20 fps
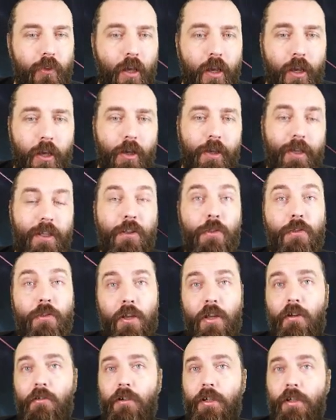Uh, in
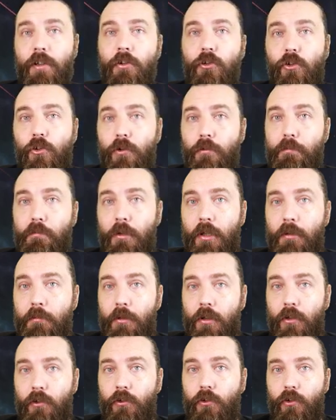theory, it should be
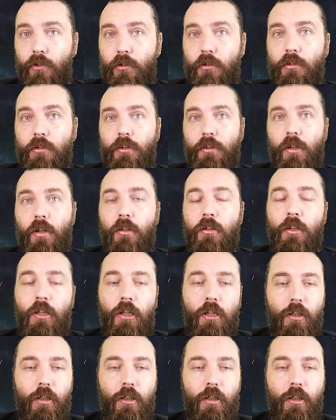because you're, you know,